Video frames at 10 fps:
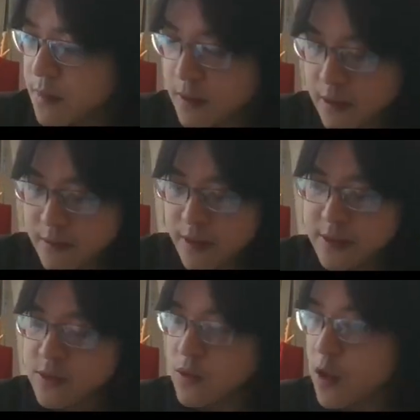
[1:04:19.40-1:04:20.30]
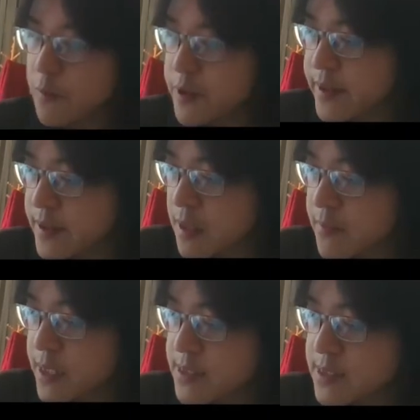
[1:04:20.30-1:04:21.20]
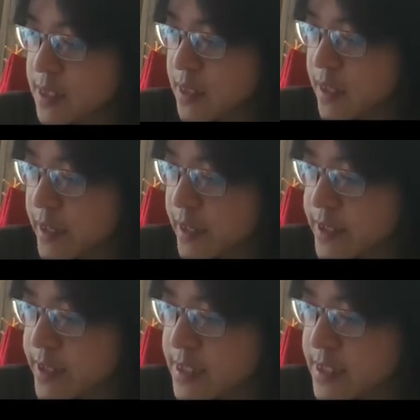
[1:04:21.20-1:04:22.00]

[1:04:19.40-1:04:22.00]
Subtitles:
Right, so commutator means I write this